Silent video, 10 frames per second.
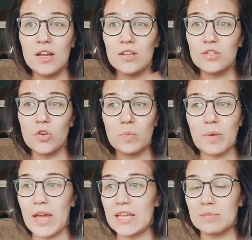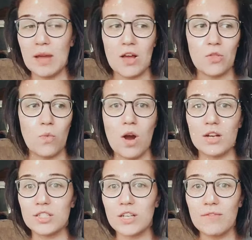toothpaste, mouthwash,
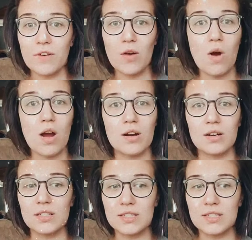stuff for our waters,